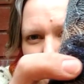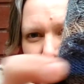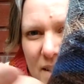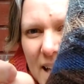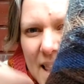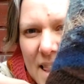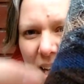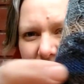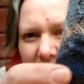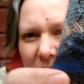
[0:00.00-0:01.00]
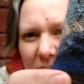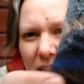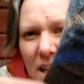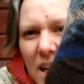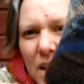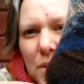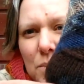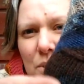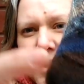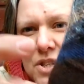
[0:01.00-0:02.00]
pearls, and I think
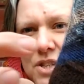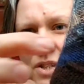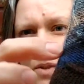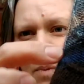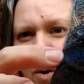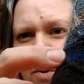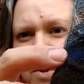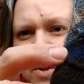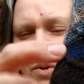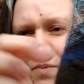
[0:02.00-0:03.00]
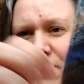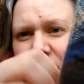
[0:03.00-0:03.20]
you were just supposed to